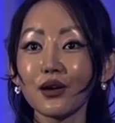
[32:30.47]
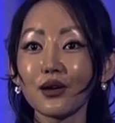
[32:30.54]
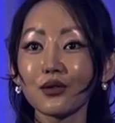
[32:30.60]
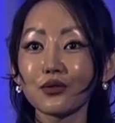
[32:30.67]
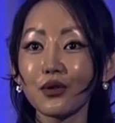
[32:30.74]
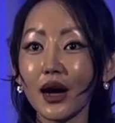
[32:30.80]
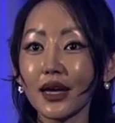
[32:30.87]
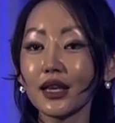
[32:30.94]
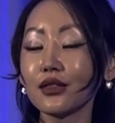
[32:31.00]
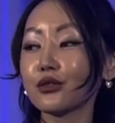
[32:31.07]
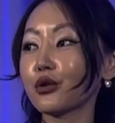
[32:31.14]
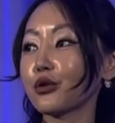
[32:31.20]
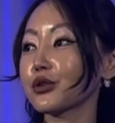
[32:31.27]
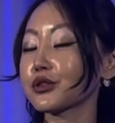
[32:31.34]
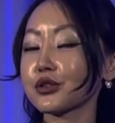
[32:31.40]
right? In
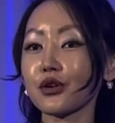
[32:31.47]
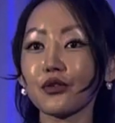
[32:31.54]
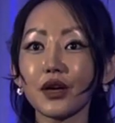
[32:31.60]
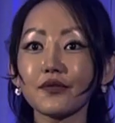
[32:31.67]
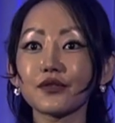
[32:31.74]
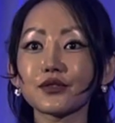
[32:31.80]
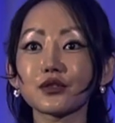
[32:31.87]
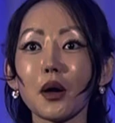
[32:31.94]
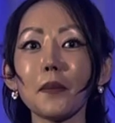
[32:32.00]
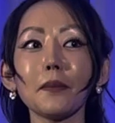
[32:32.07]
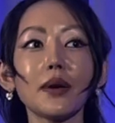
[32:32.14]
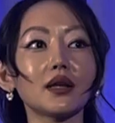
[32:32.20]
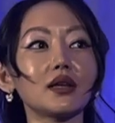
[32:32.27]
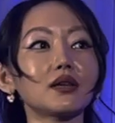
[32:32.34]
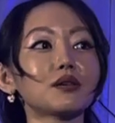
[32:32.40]
North Korea, if
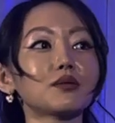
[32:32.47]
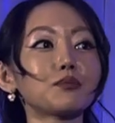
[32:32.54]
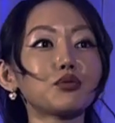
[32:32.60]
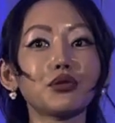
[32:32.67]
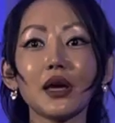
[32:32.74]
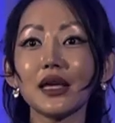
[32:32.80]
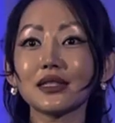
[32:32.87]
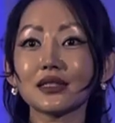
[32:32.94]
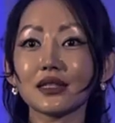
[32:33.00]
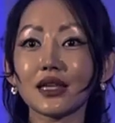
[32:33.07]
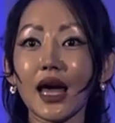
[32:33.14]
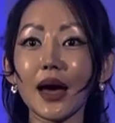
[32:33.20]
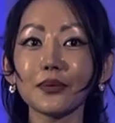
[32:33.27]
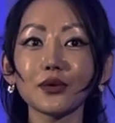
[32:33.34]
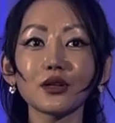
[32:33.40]
somebody praises
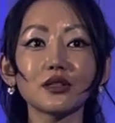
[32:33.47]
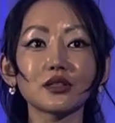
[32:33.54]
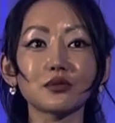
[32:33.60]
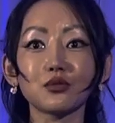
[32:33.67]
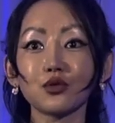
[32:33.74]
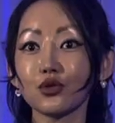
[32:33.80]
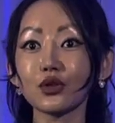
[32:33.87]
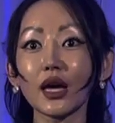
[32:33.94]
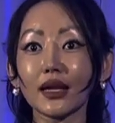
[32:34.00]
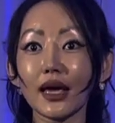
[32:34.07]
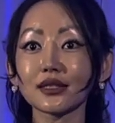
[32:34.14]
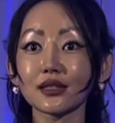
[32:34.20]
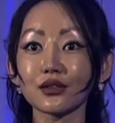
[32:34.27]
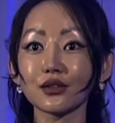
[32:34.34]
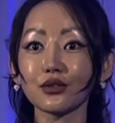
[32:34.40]
capitalism, you get
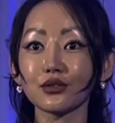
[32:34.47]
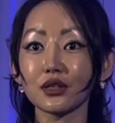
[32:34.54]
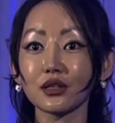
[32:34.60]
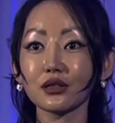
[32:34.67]
executed.